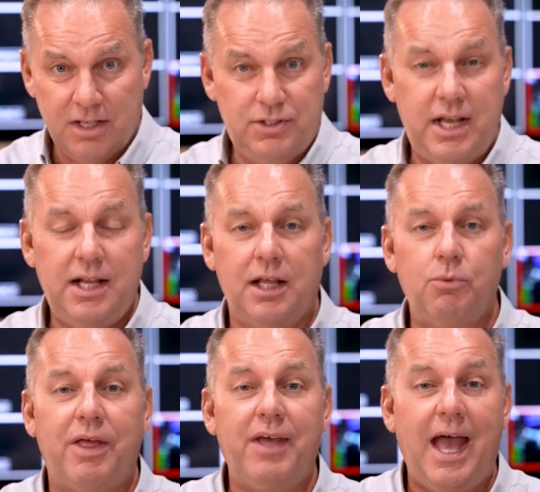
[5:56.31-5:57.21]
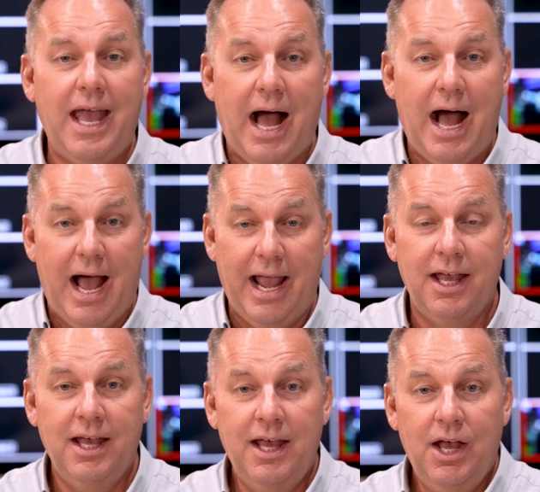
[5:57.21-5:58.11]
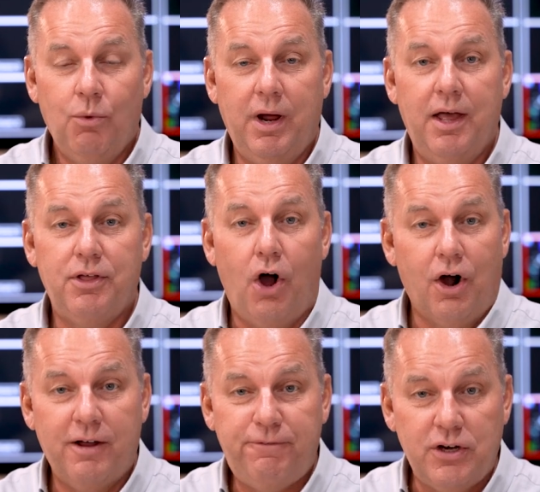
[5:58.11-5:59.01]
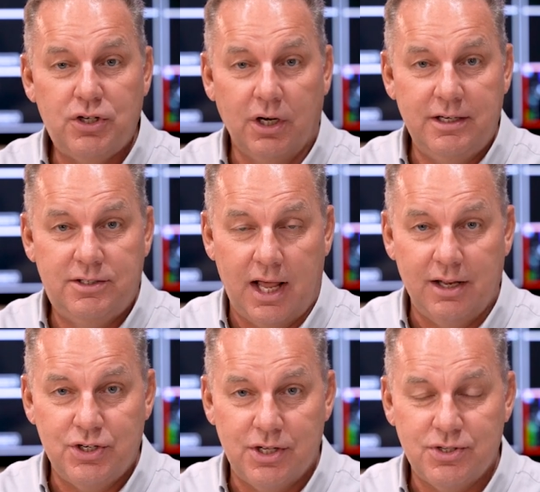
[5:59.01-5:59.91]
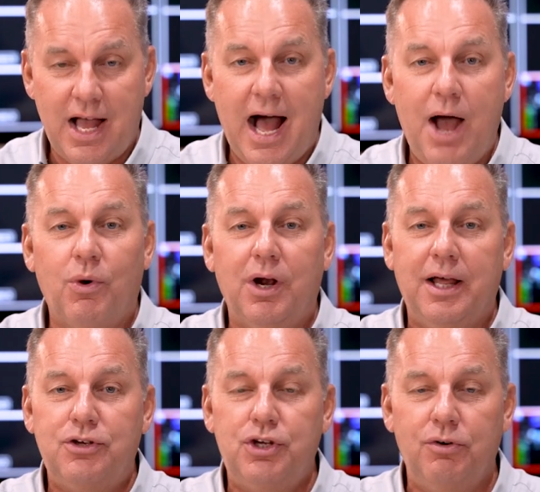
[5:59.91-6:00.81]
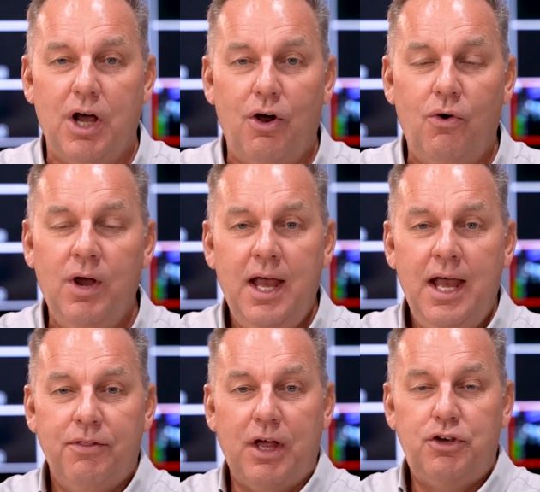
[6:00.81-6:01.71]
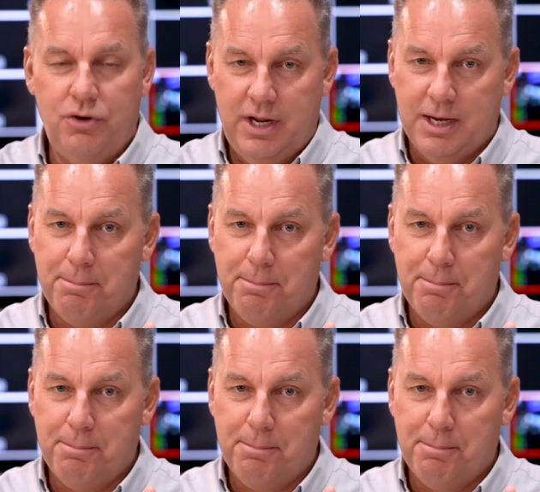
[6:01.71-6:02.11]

dealing with AI, with artificial intelligence, I want to let you know that you need to